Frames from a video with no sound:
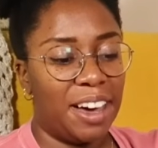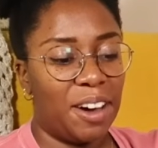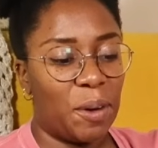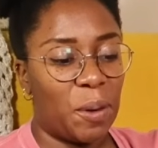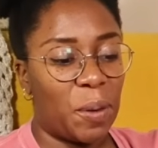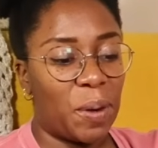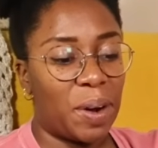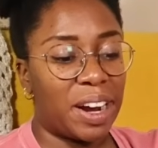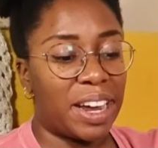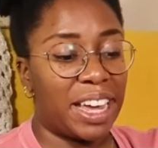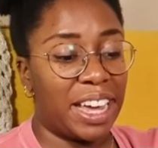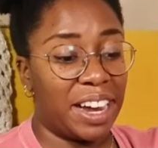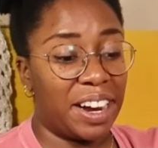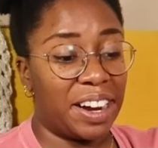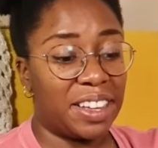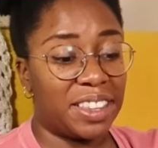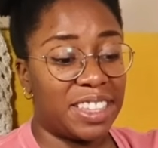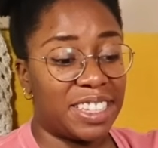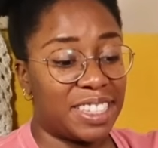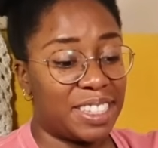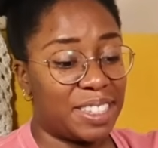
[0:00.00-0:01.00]
or
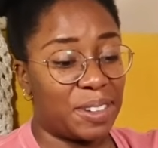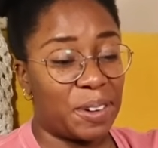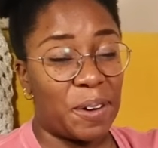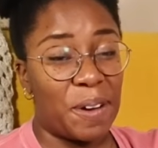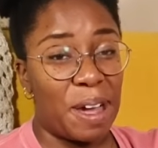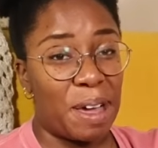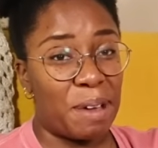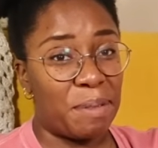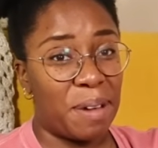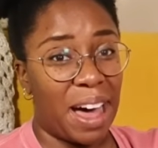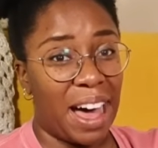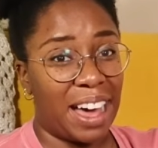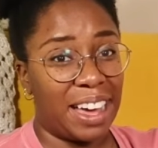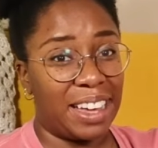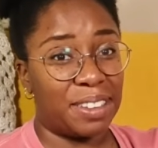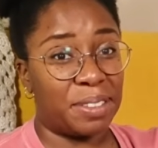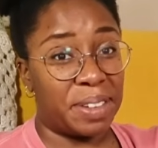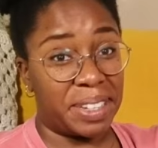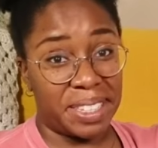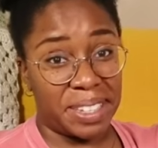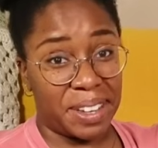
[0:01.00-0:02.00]
hear the story
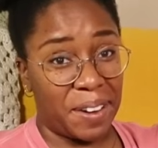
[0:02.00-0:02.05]
behind what's